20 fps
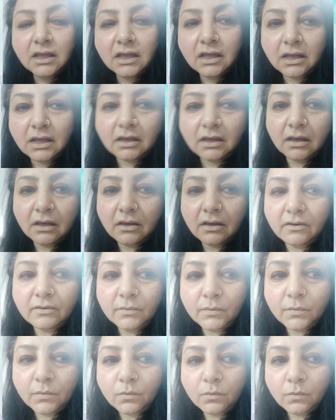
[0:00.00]

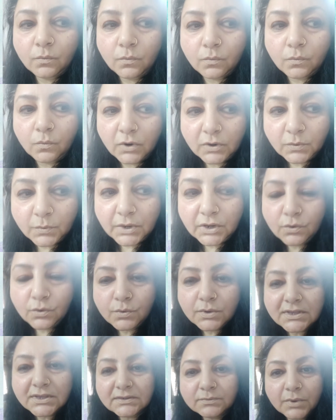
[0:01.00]
what we do
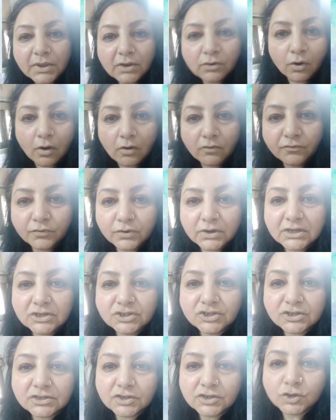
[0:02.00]
is we wrongfully
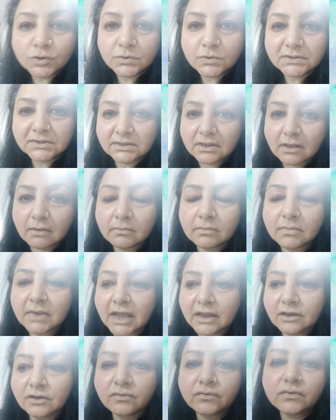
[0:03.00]
just use some
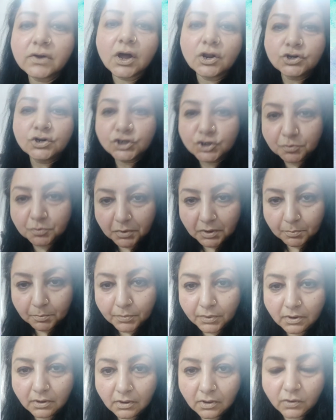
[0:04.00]
kind of cartridge
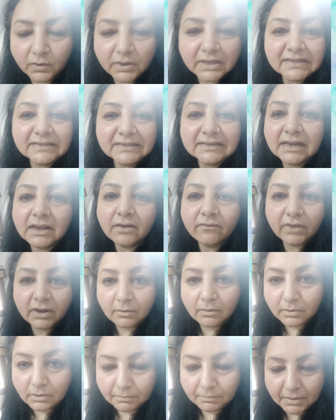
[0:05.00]
paper, easily
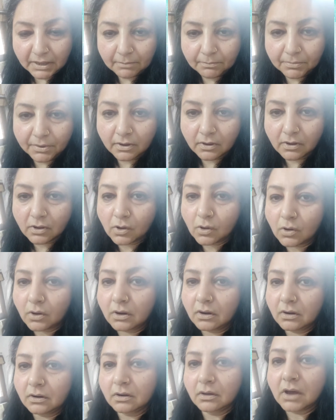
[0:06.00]
available paper,
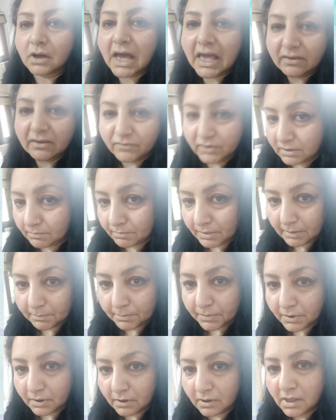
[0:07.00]
or ivory
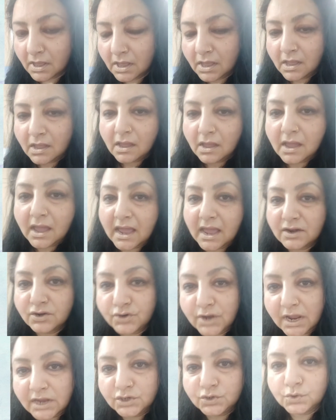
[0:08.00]
paper, and
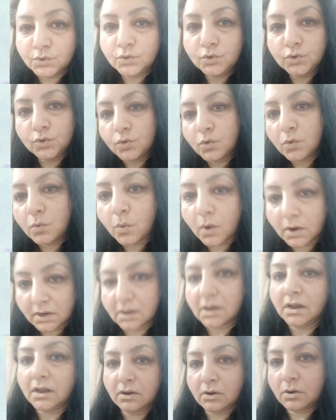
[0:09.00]
try to do
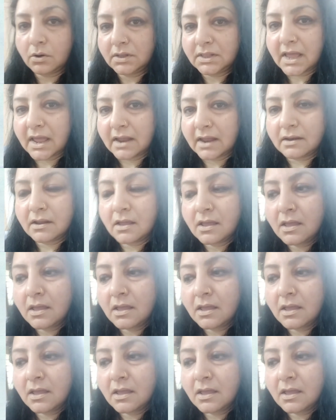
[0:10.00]
watercolor on that.